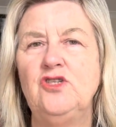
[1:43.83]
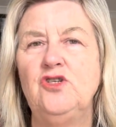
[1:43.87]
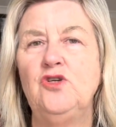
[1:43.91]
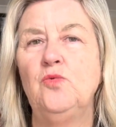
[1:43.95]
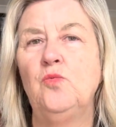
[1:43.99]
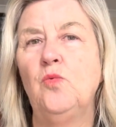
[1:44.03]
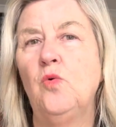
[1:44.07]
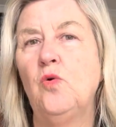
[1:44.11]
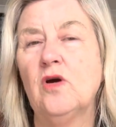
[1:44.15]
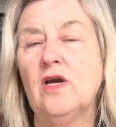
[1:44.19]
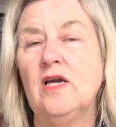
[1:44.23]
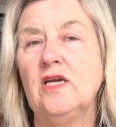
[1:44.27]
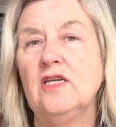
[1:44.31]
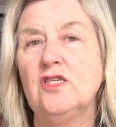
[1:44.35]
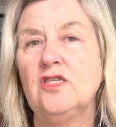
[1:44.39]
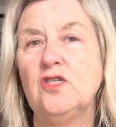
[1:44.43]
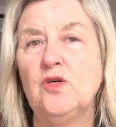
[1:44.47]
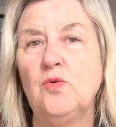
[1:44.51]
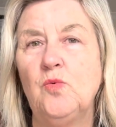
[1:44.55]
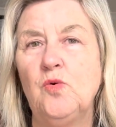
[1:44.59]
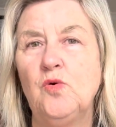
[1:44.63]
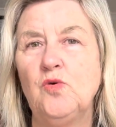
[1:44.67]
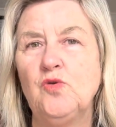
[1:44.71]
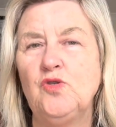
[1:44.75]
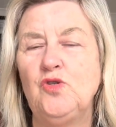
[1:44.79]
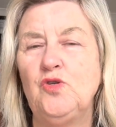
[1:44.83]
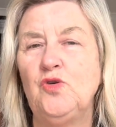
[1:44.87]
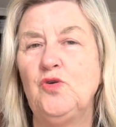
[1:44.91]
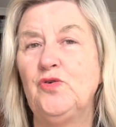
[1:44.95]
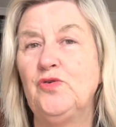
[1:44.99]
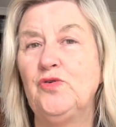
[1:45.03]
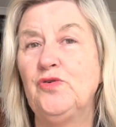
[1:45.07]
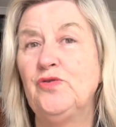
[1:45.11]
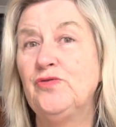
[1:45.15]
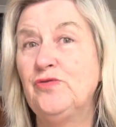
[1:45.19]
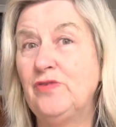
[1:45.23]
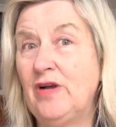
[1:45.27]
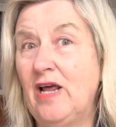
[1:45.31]
you're walking towards
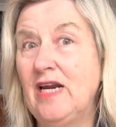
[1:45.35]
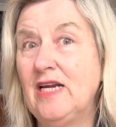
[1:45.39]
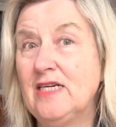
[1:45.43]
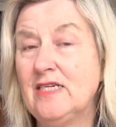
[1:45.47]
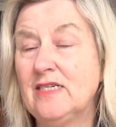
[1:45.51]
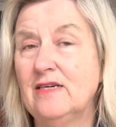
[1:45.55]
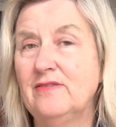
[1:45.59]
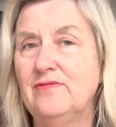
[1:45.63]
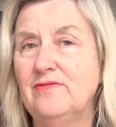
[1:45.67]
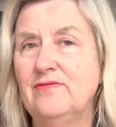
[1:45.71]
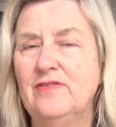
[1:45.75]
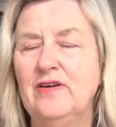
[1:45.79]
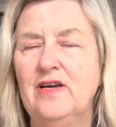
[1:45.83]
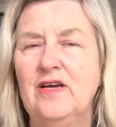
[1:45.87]
your relative.